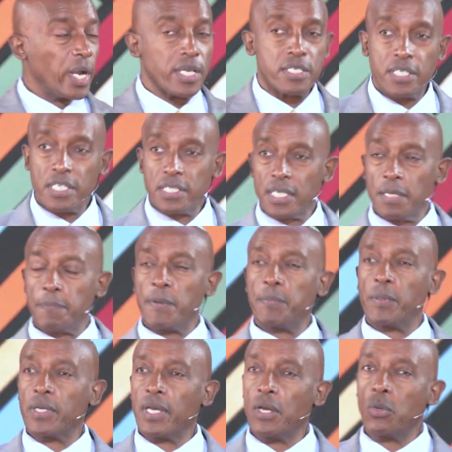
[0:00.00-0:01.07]
Whereas these are the
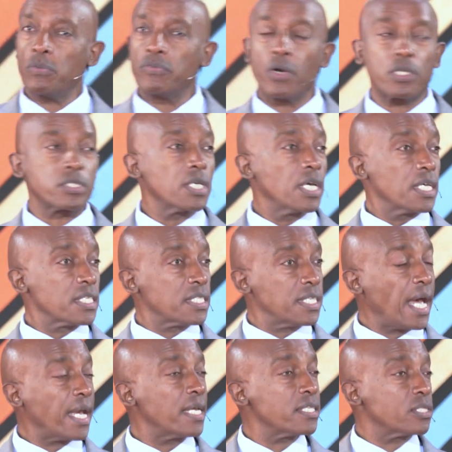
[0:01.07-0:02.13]
people here who've got
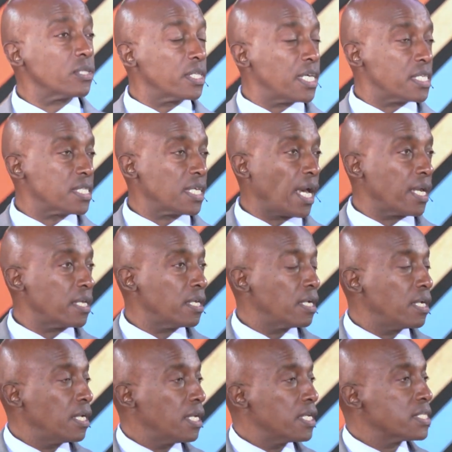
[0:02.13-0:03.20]
science on their side
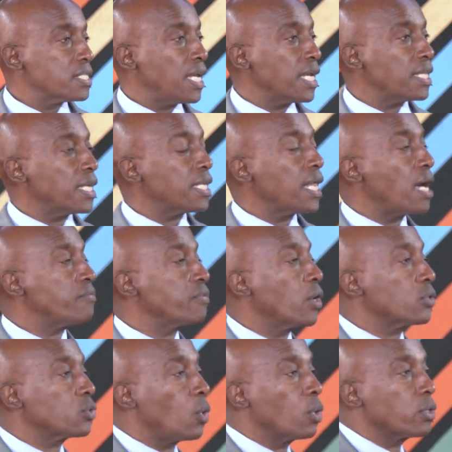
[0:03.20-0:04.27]
say that they have
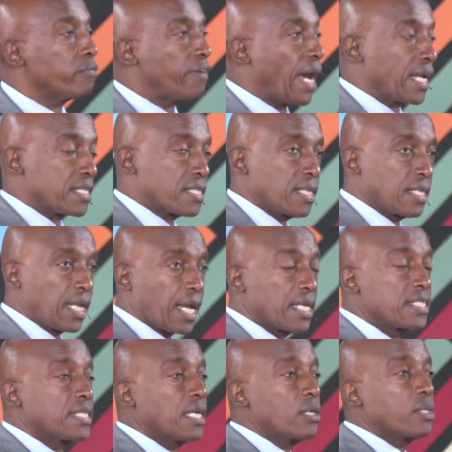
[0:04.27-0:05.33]
got all the facts. And I
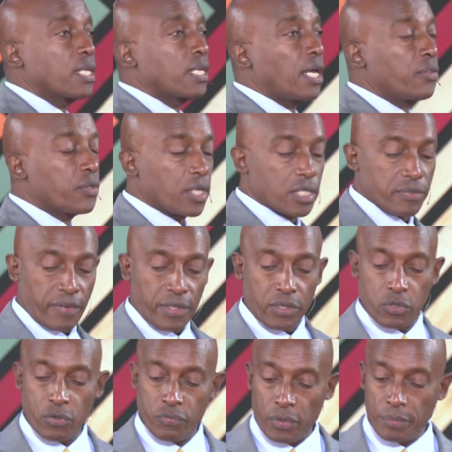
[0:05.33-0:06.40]
can tell you that nothing is
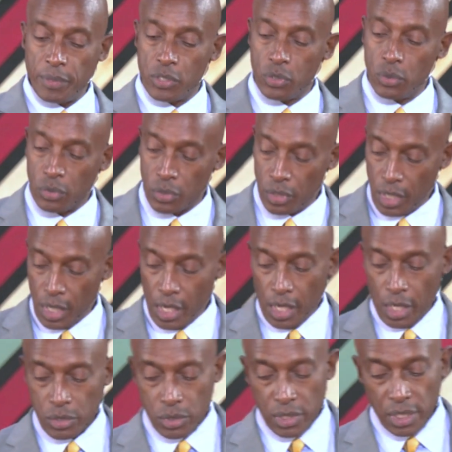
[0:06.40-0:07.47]
further from the truth.
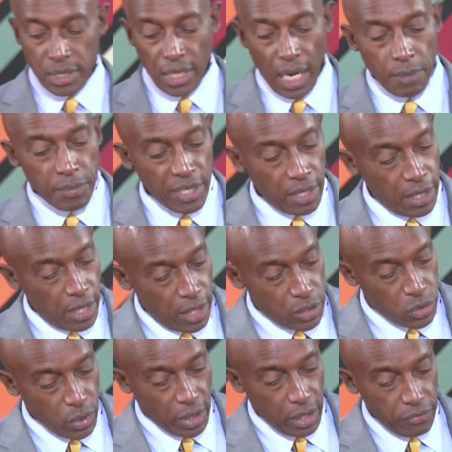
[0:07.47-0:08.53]
So just allow me
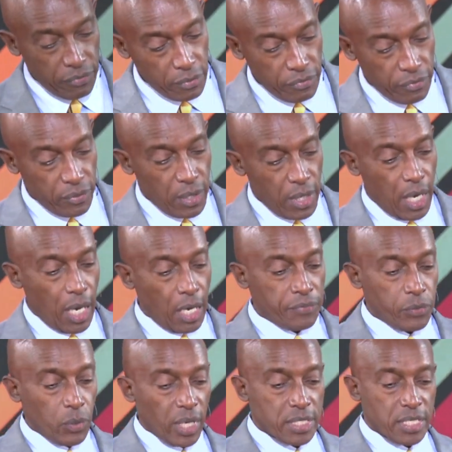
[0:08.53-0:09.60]
to give a
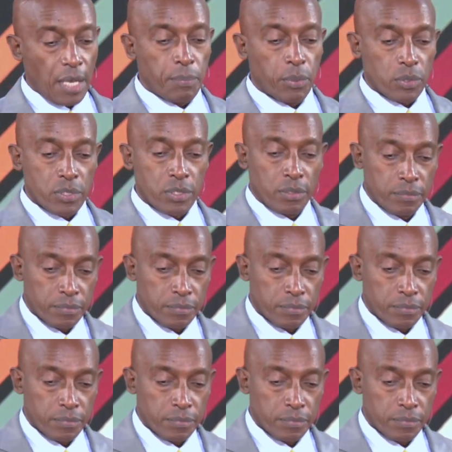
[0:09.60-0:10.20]
few examples.